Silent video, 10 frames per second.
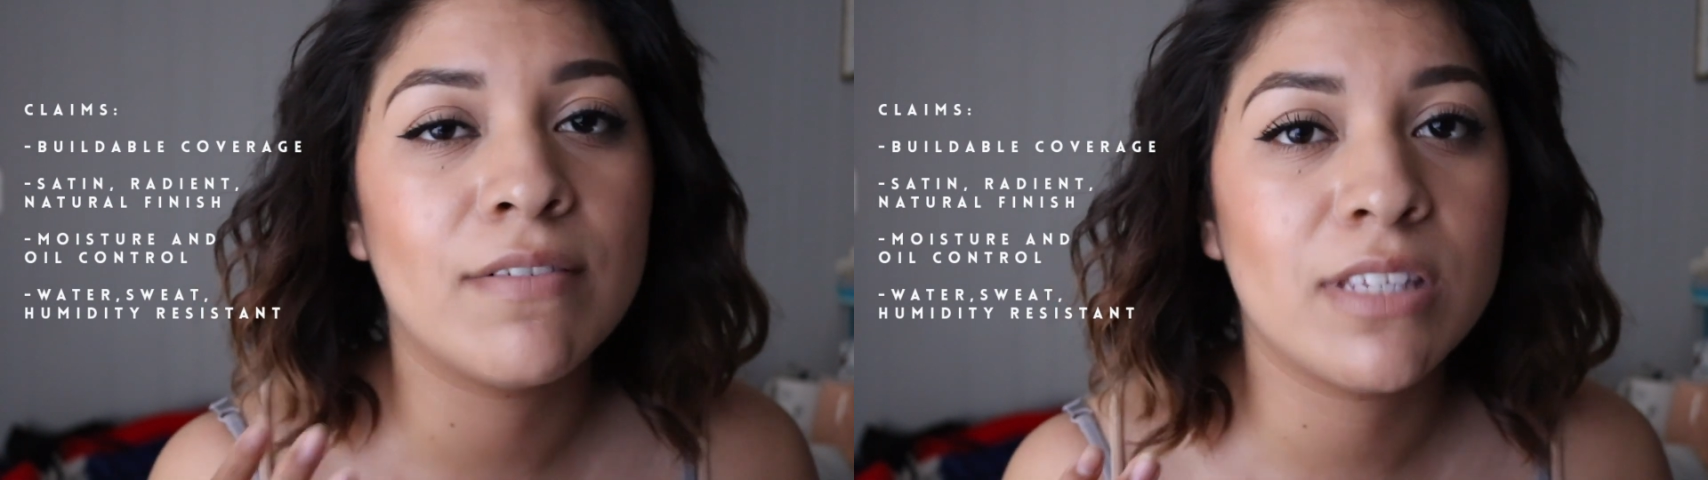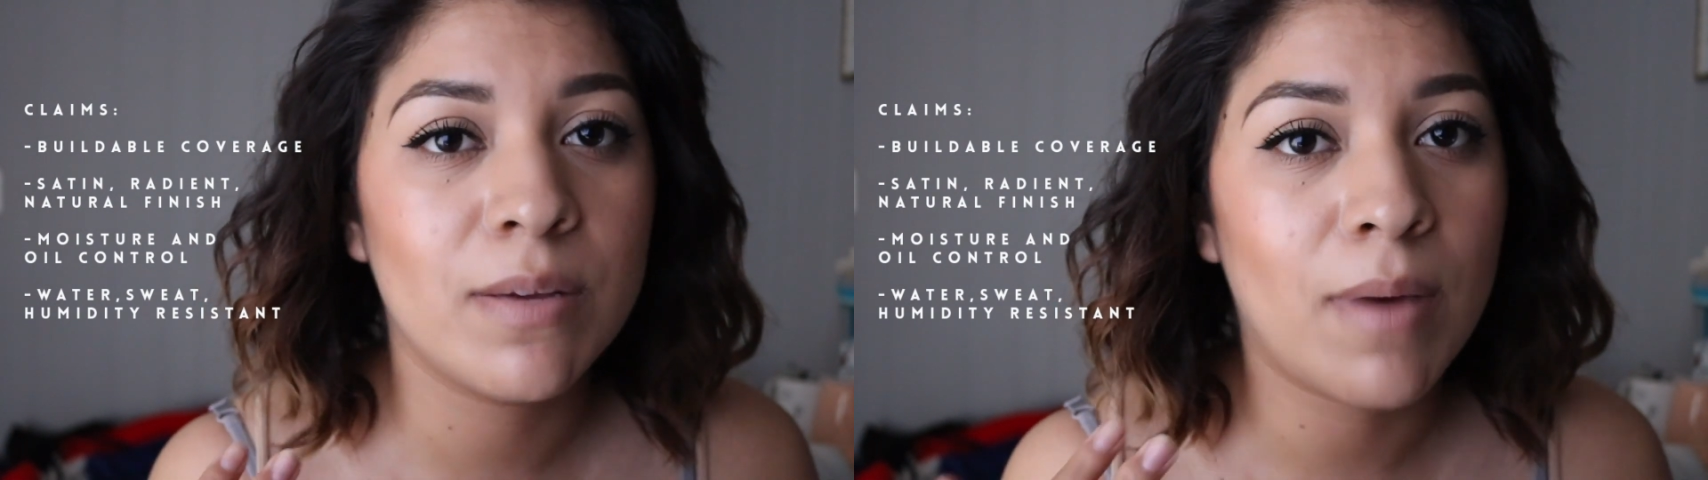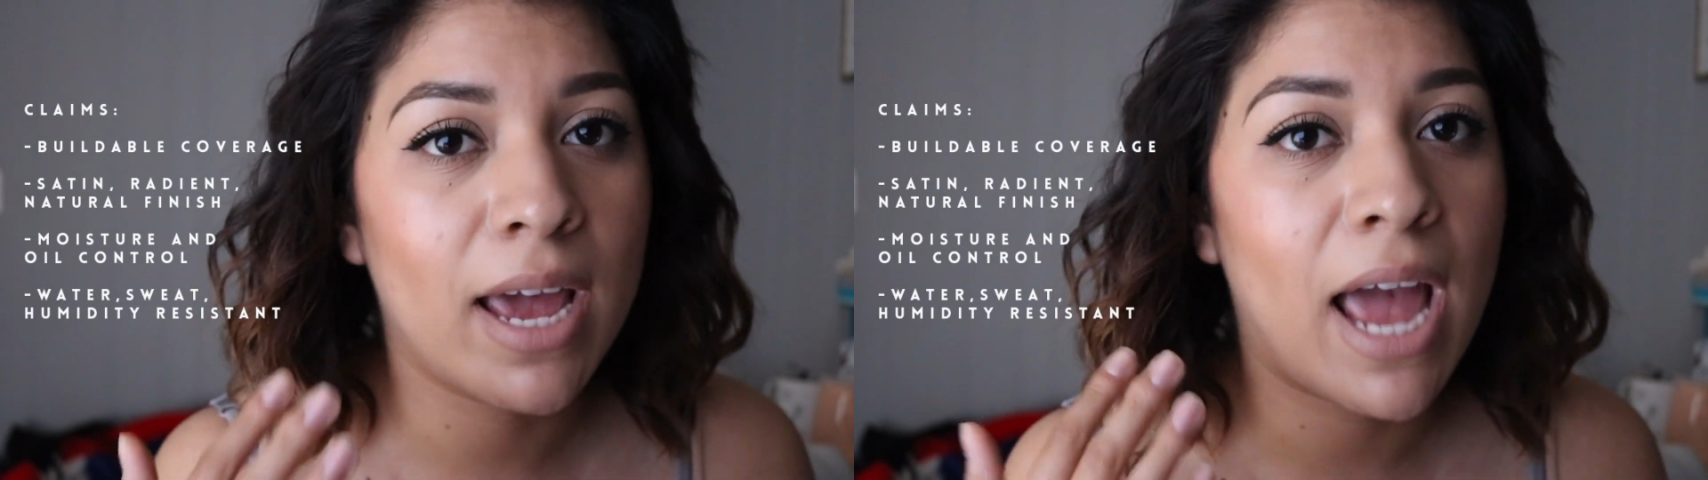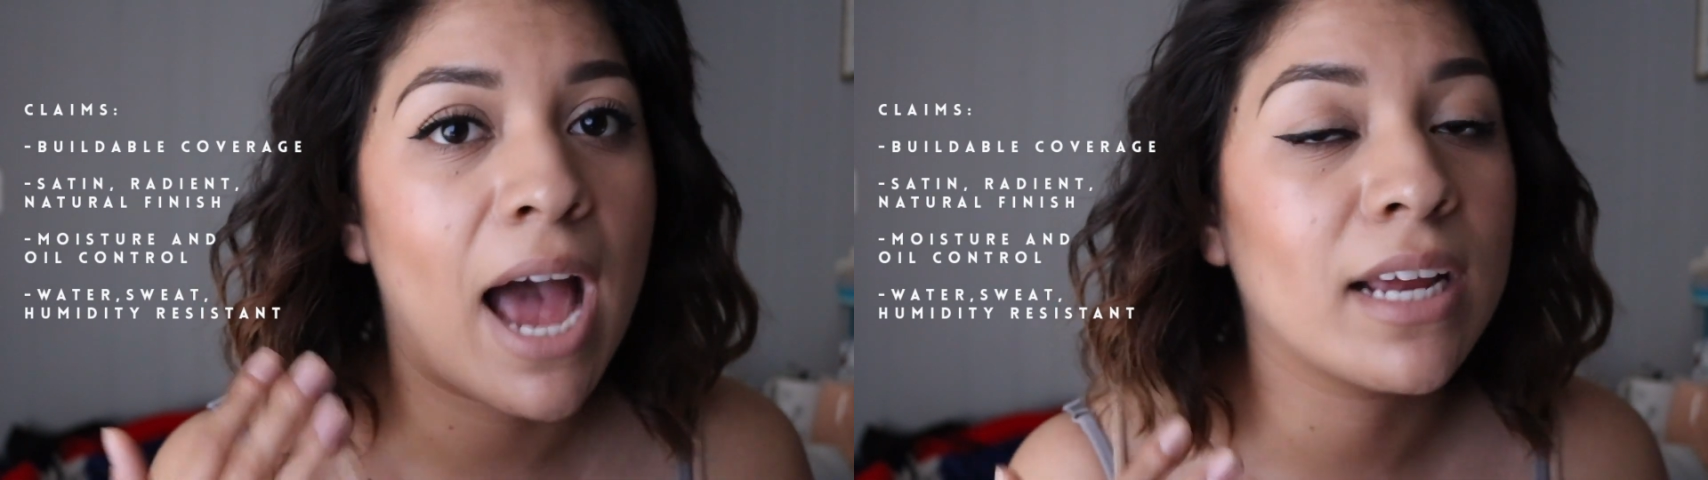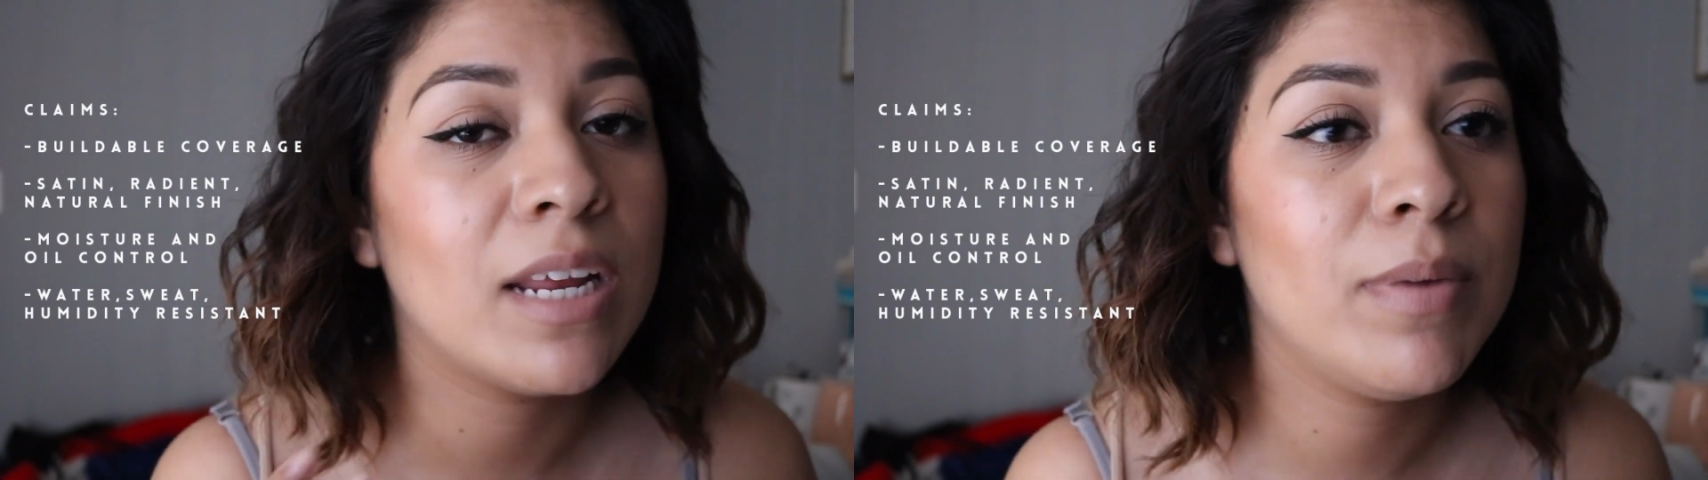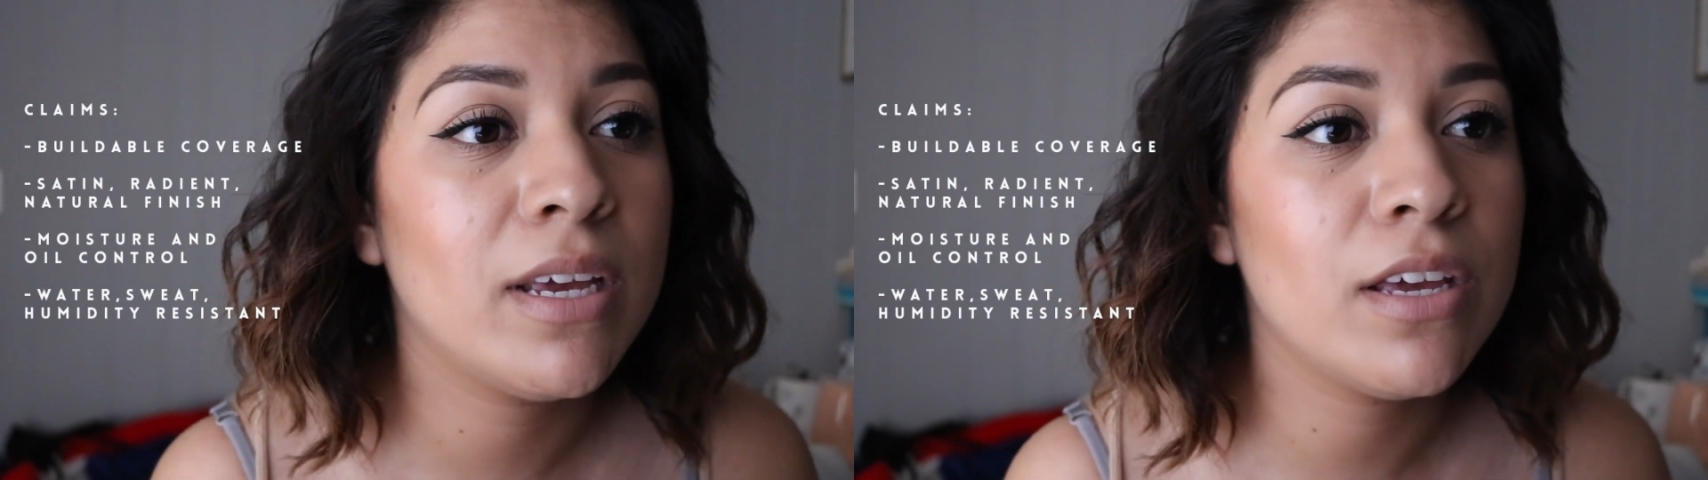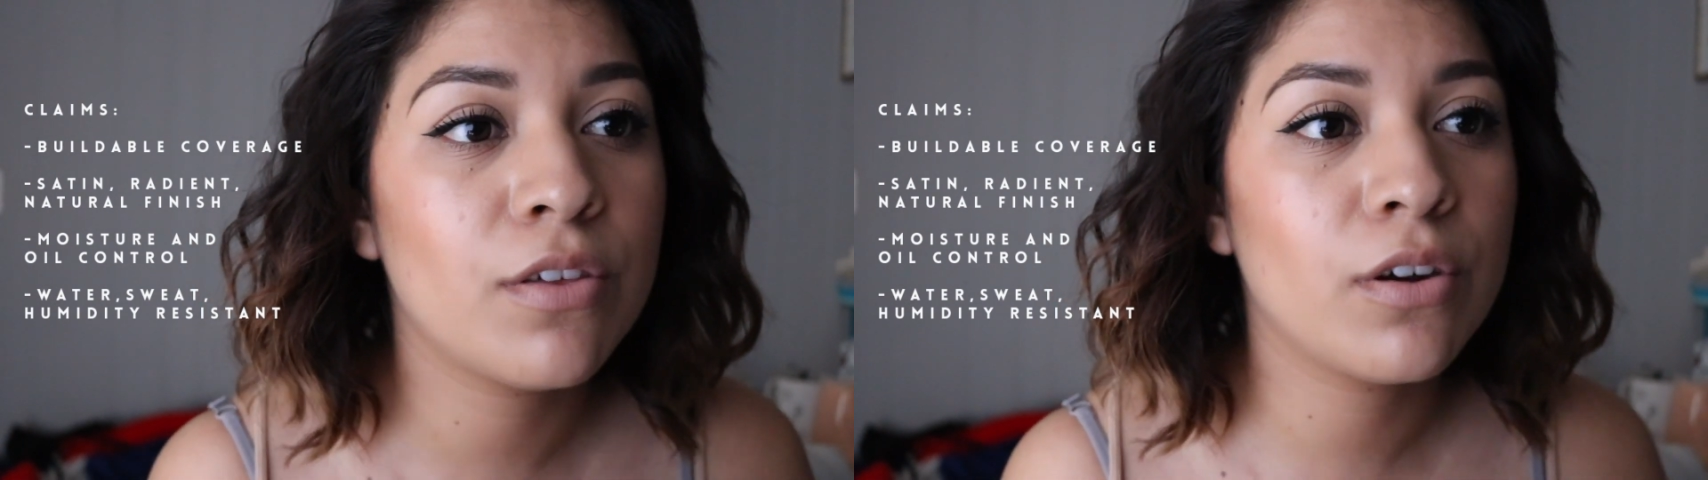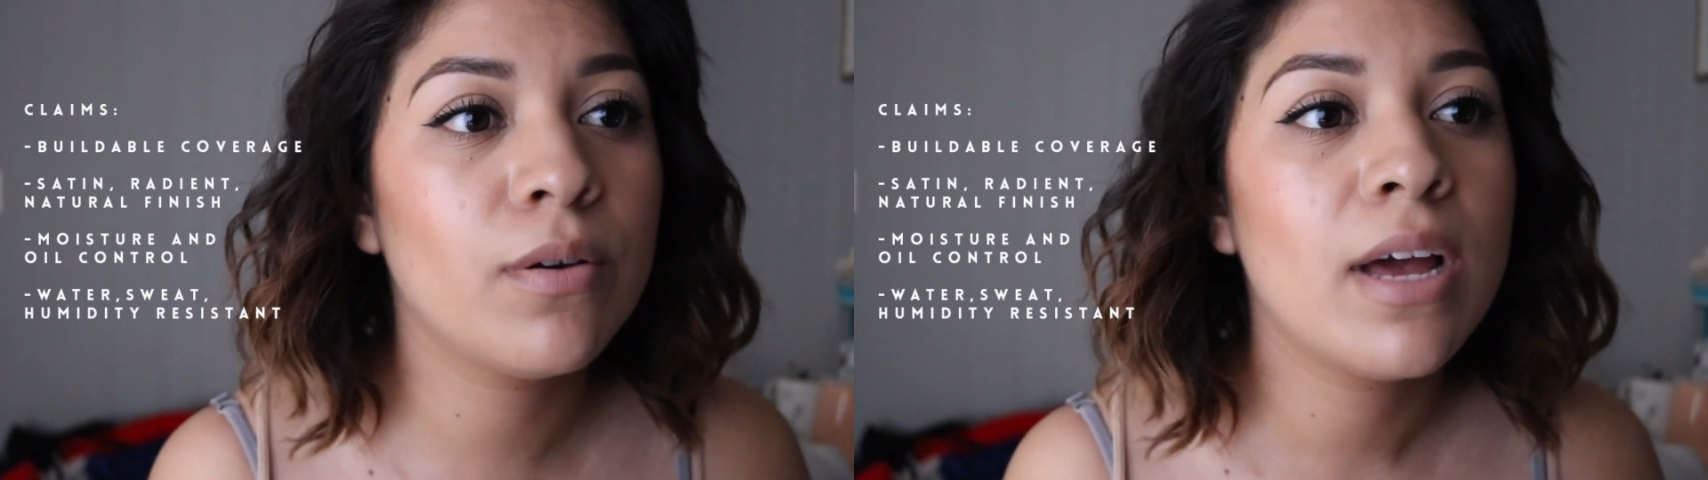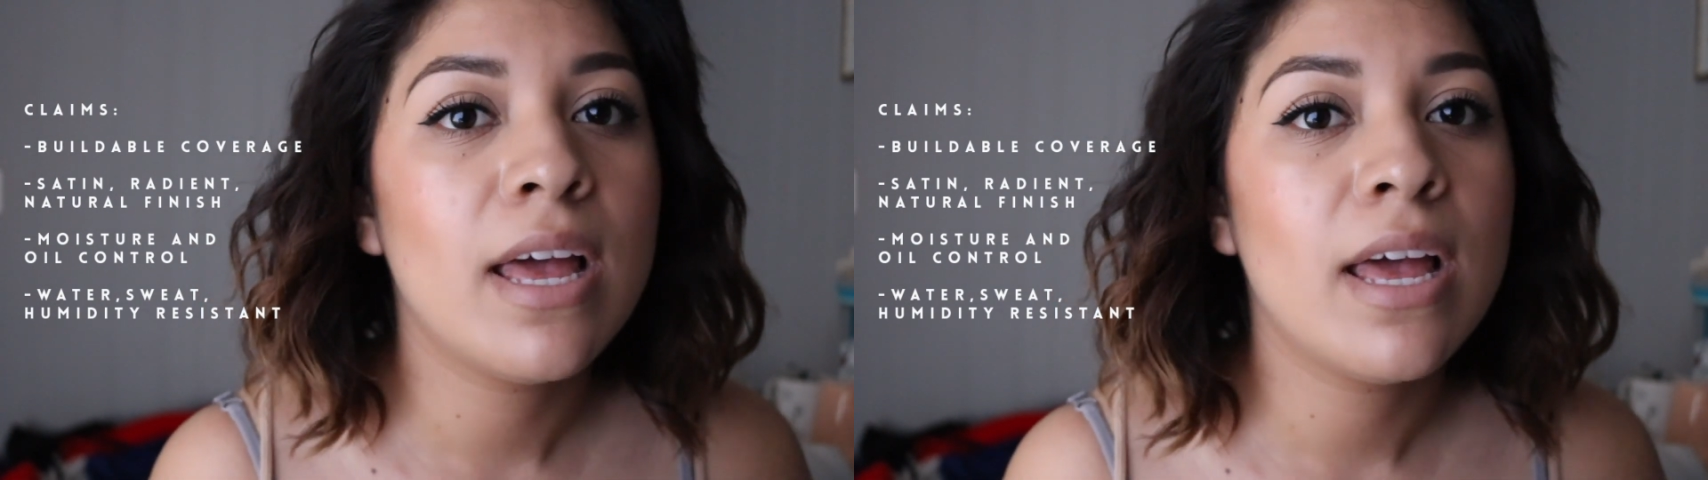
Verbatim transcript: of see my acne peeking through,